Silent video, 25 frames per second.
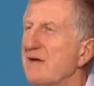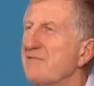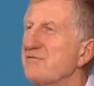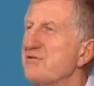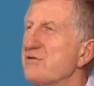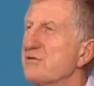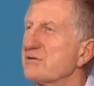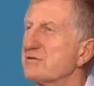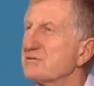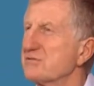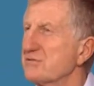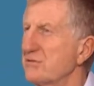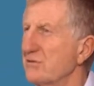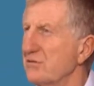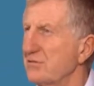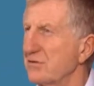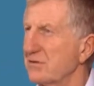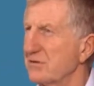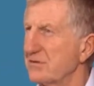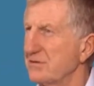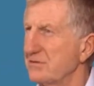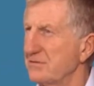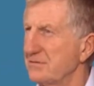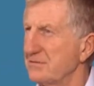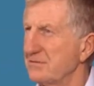have your
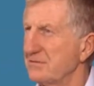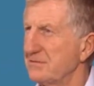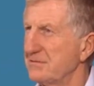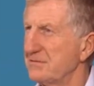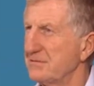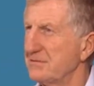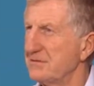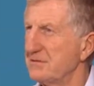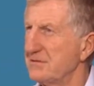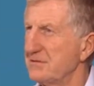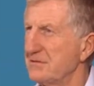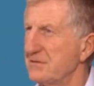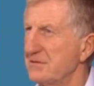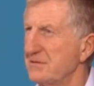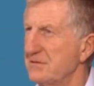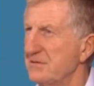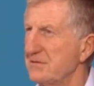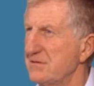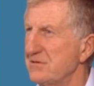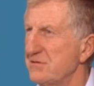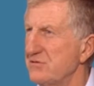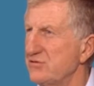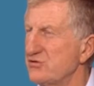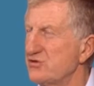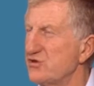truth.
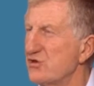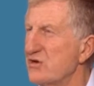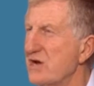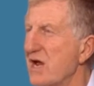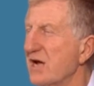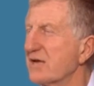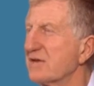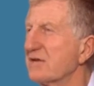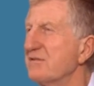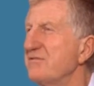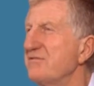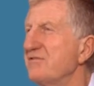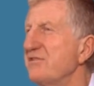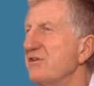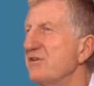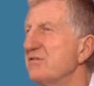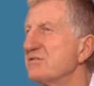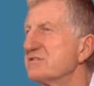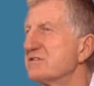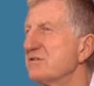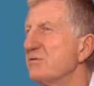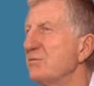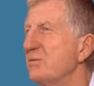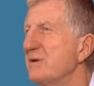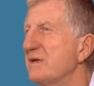Do not
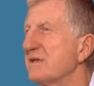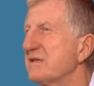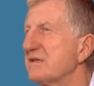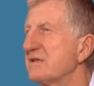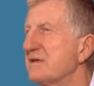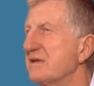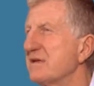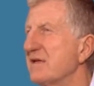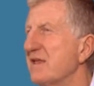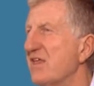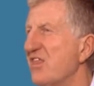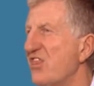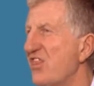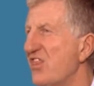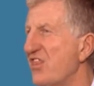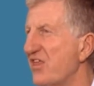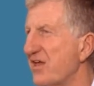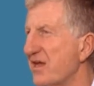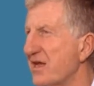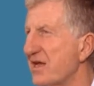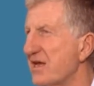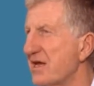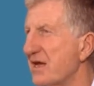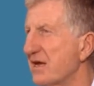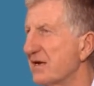confuse it with
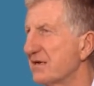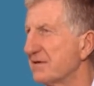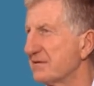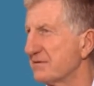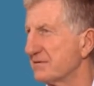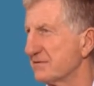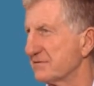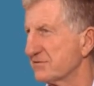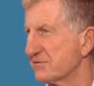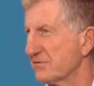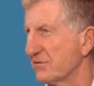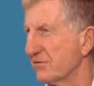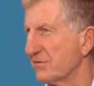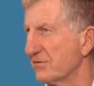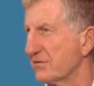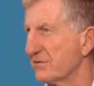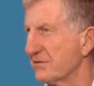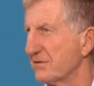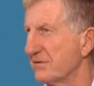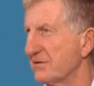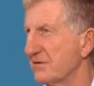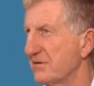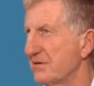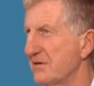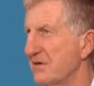the truth.
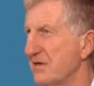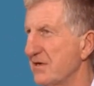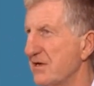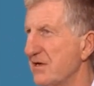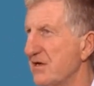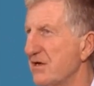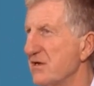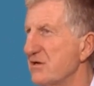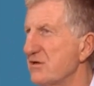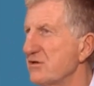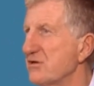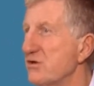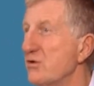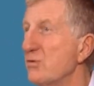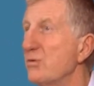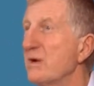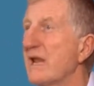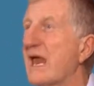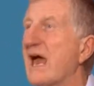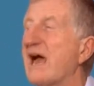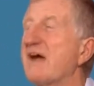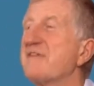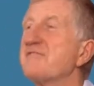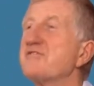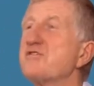You
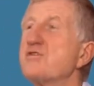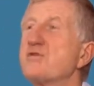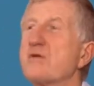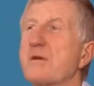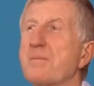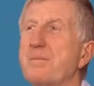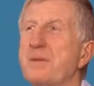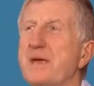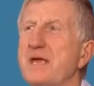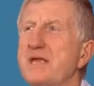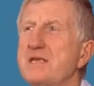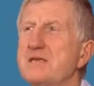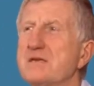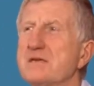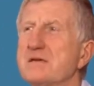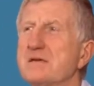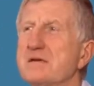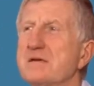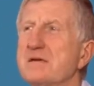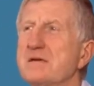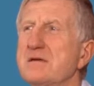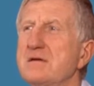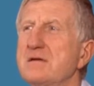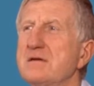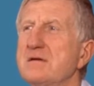will have your
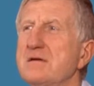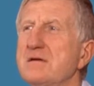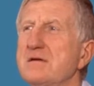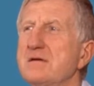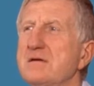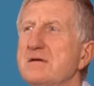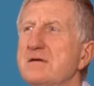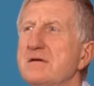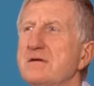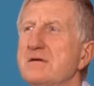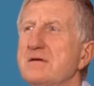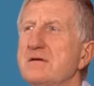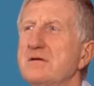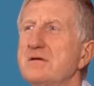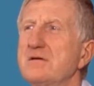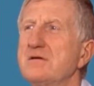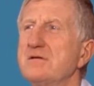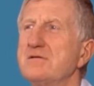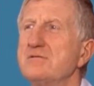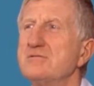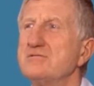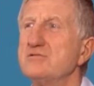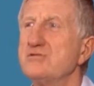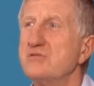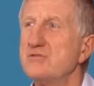opinion.
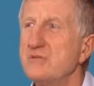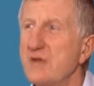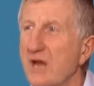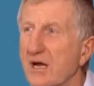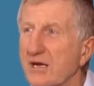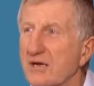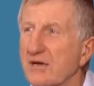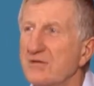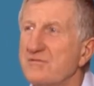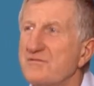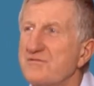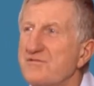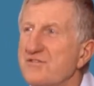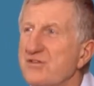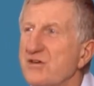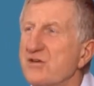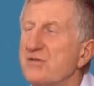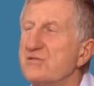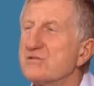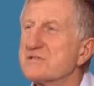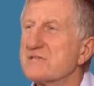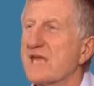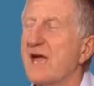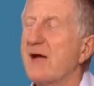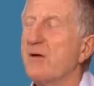Do not
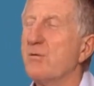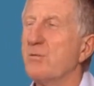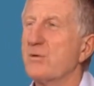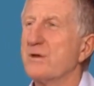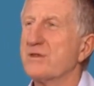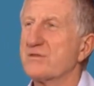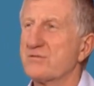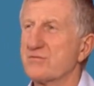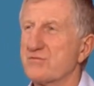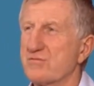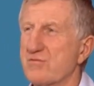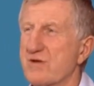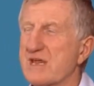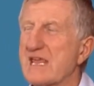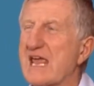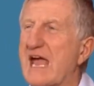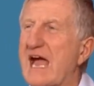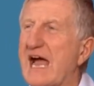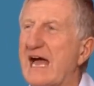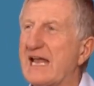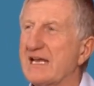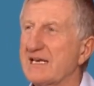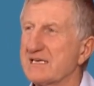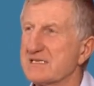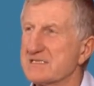confuse that with
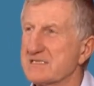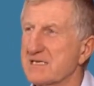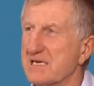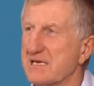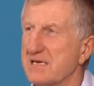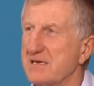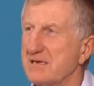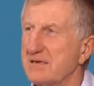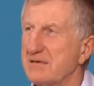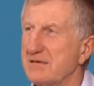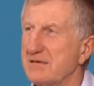reality.